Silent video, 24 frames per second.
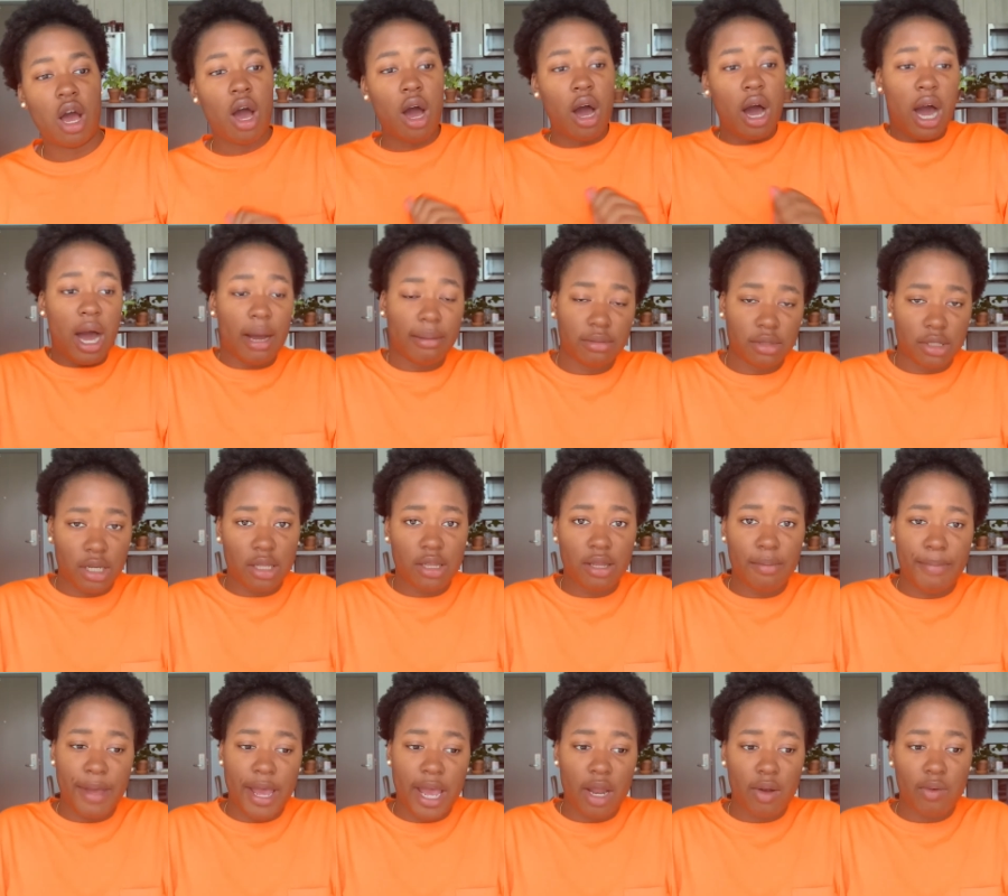hopped on the
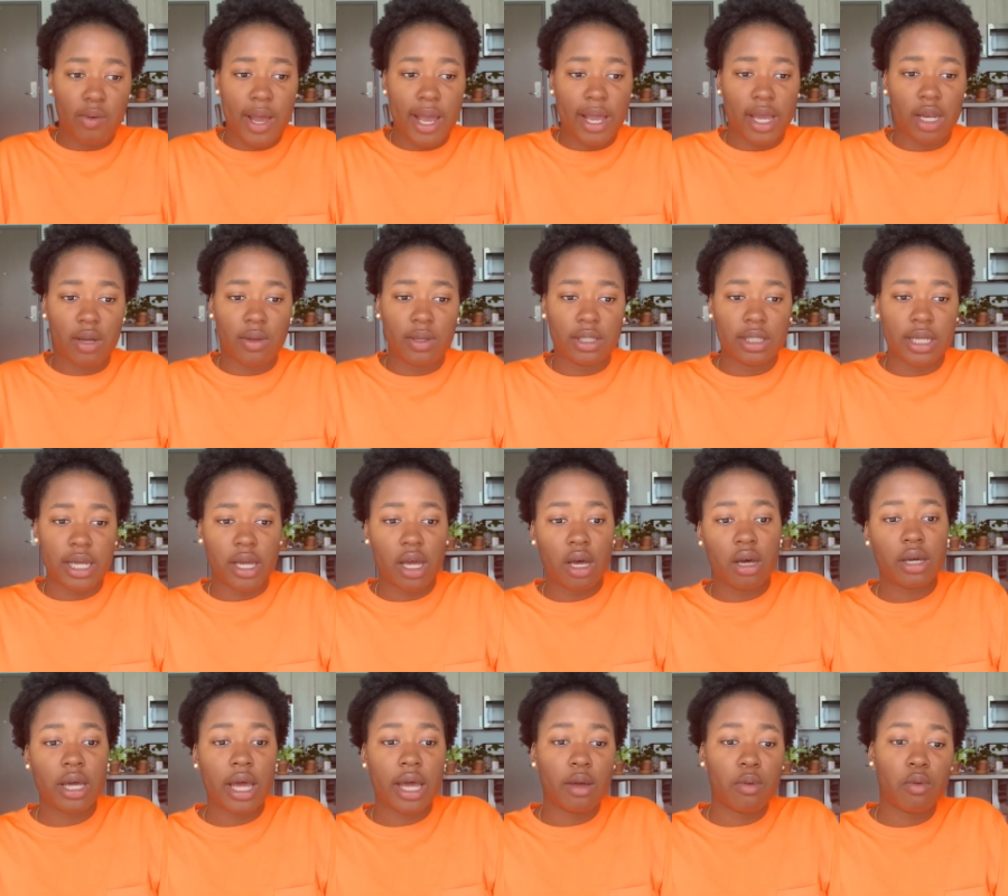bandwagon and was like,
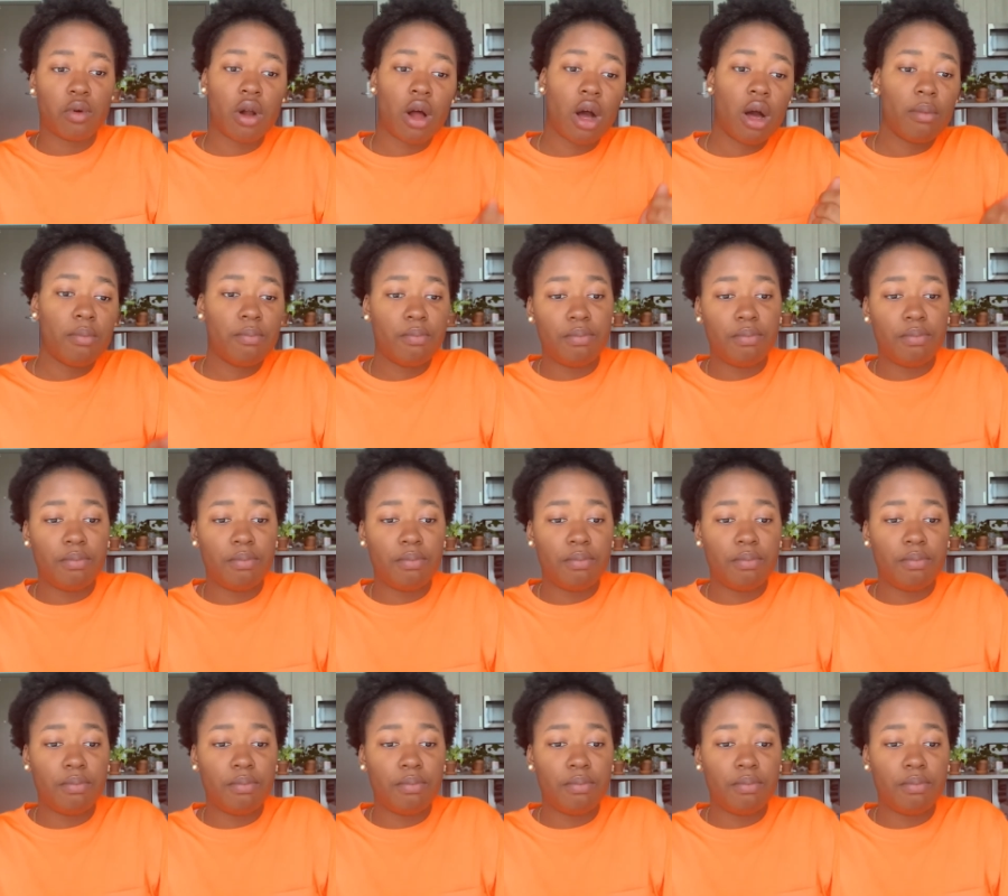okay, we're all